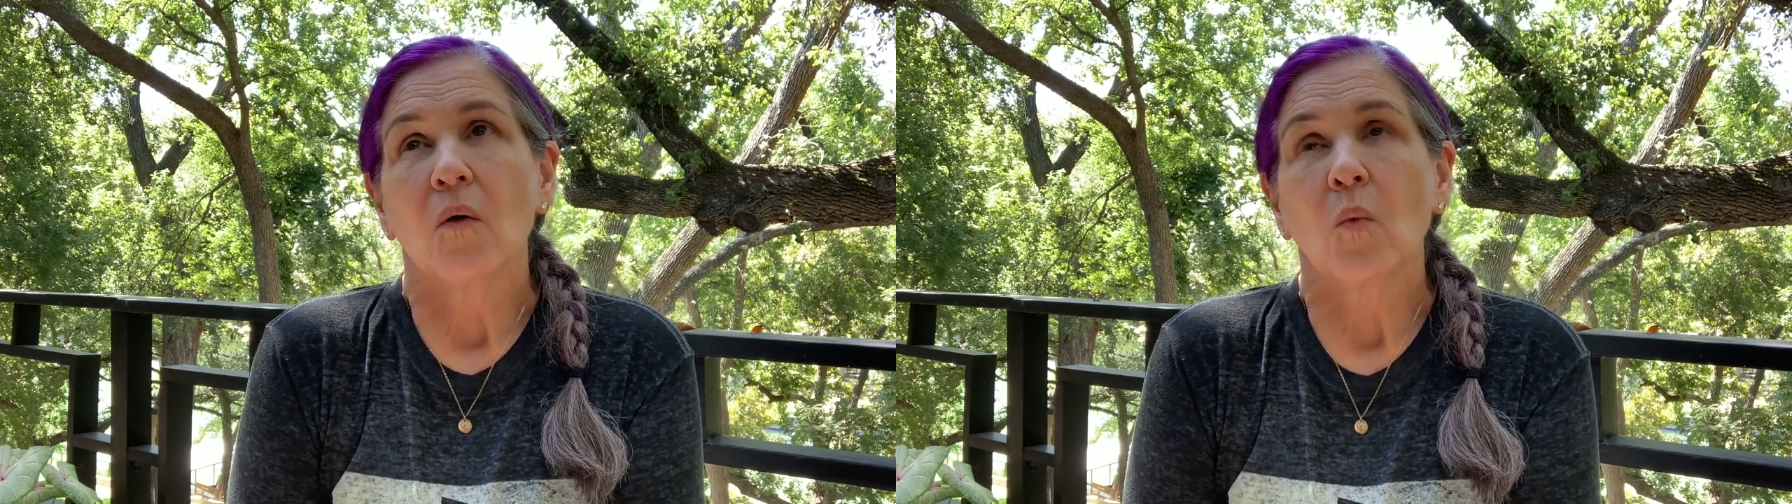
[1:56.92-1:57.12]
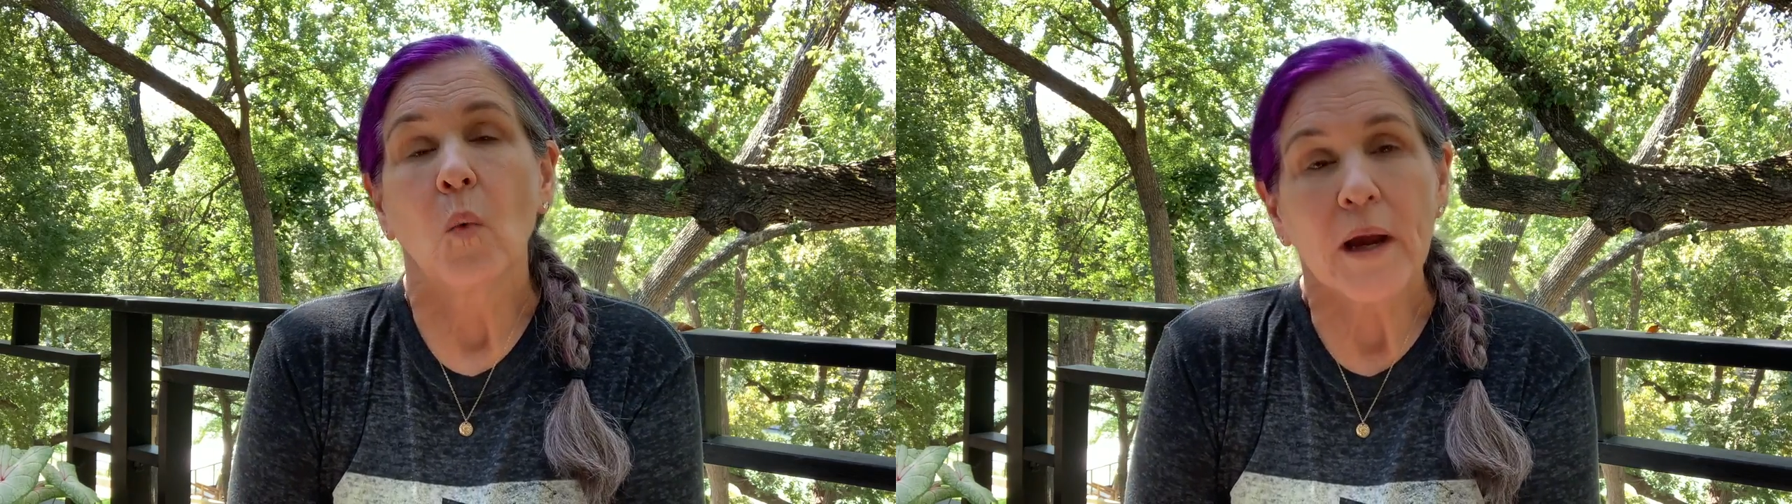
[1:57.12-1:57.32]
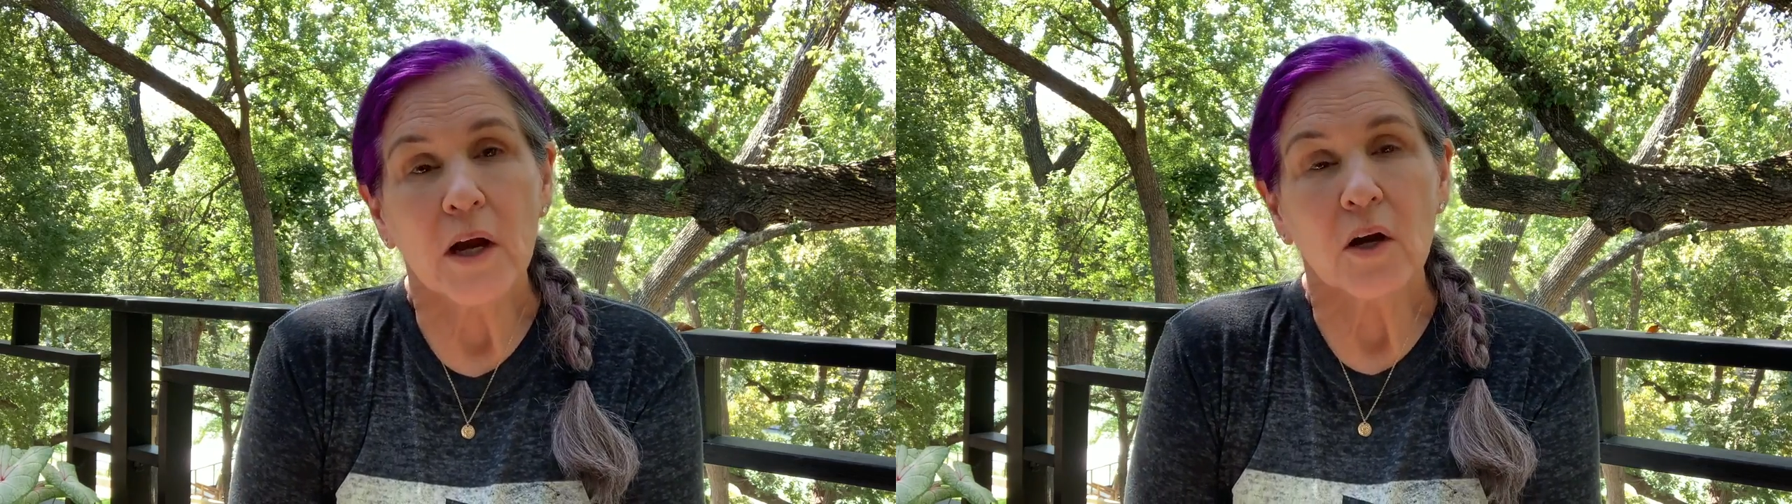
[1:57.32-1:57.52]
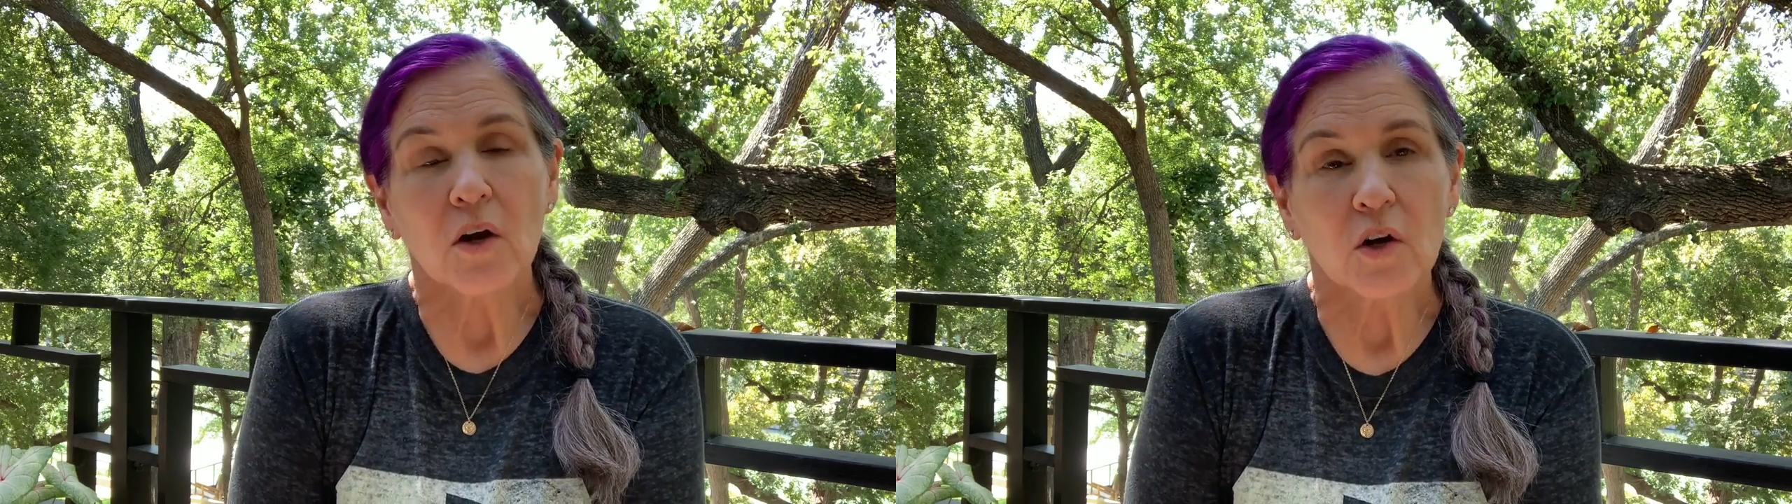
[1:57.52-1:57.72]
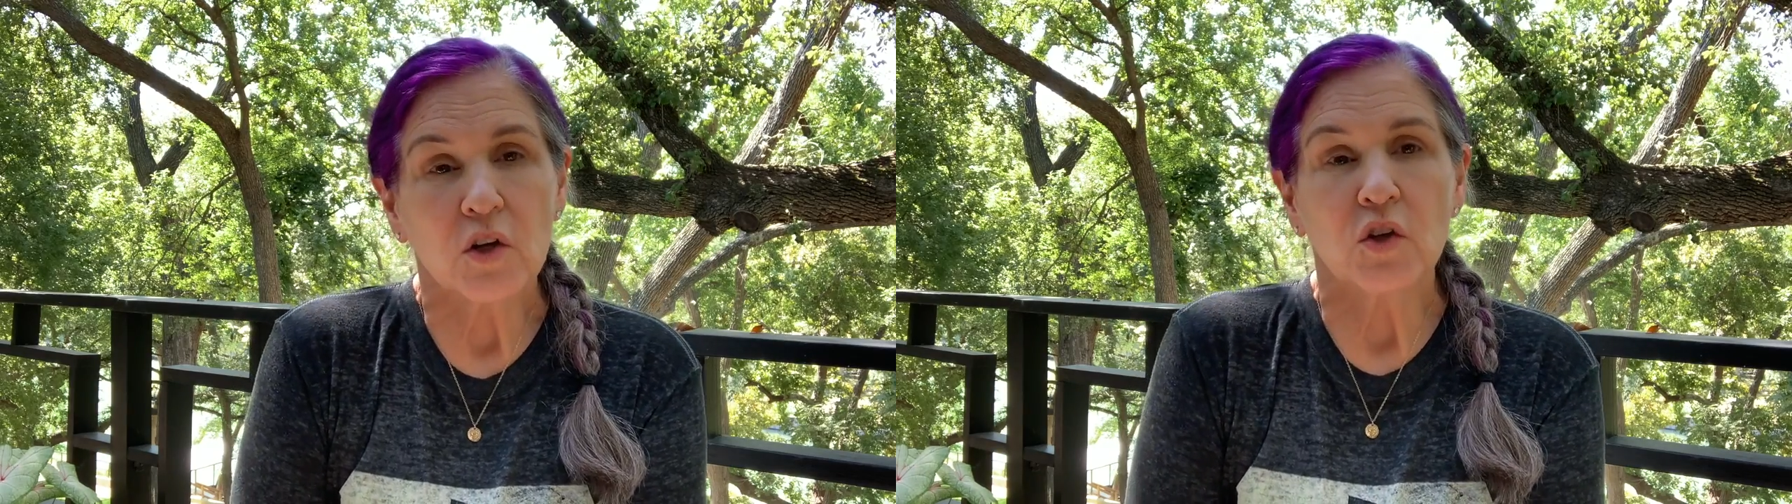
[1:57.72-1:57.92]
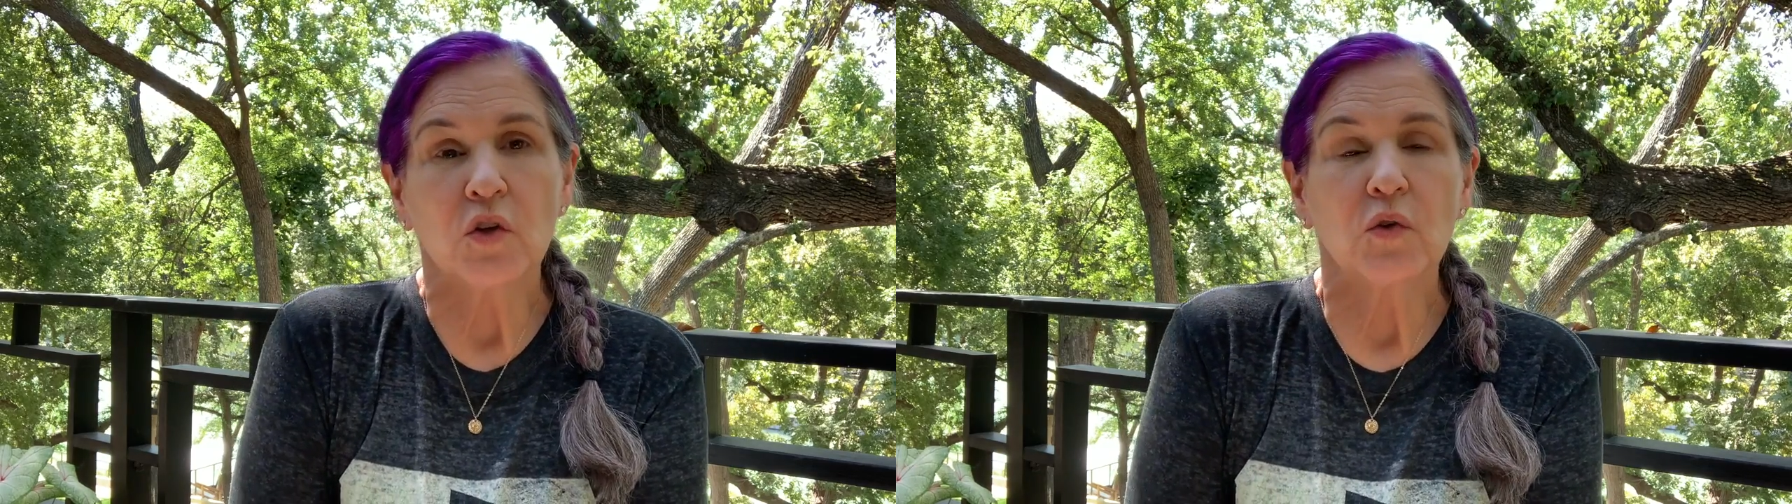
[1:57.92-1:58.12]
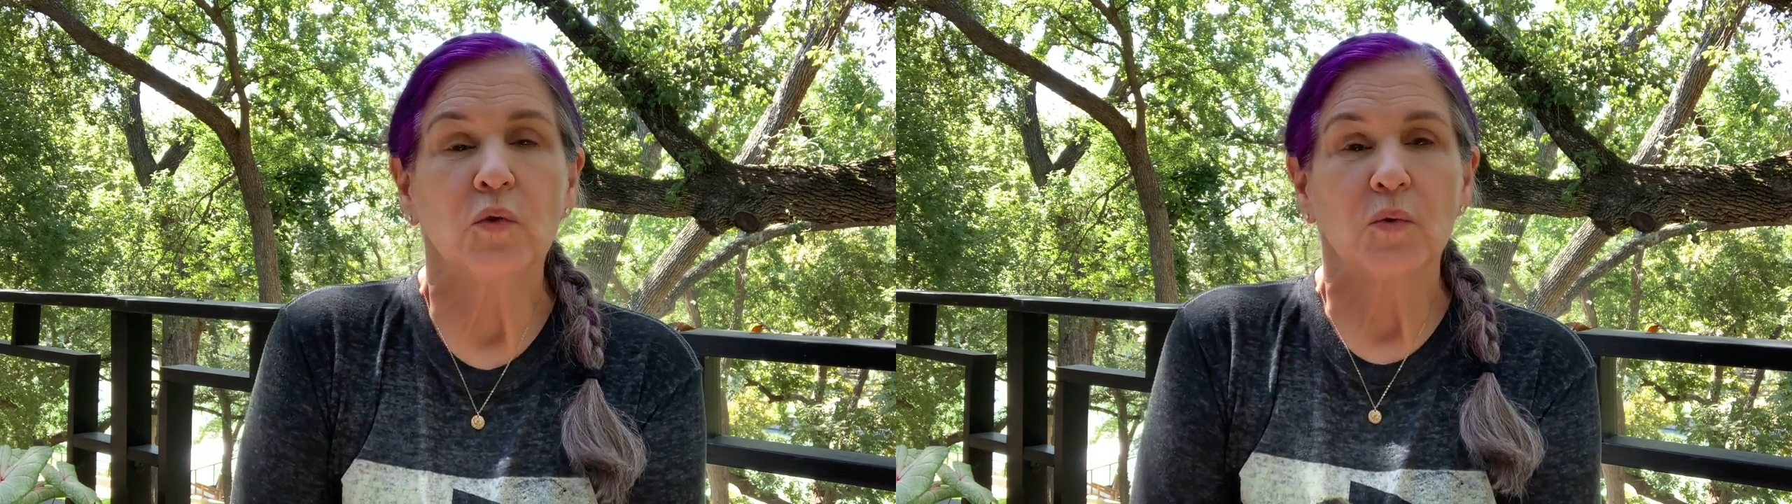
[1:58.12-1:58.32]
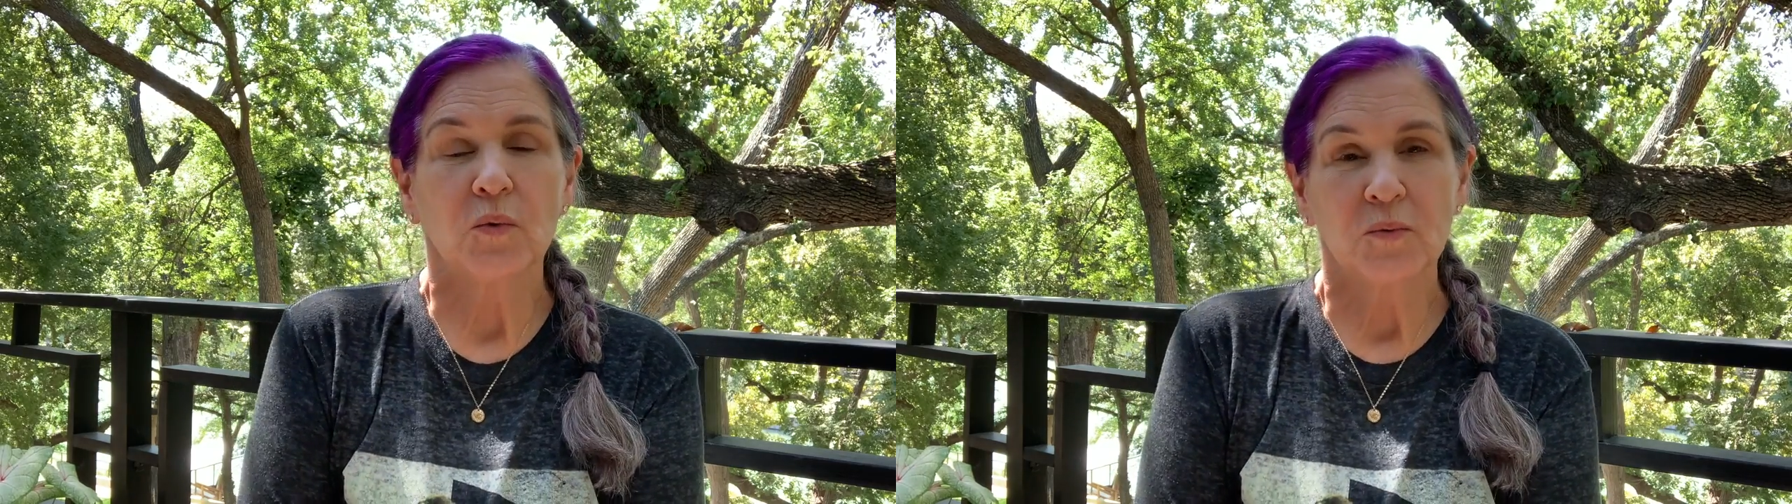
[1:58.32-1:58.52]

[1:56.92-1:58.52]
Where are you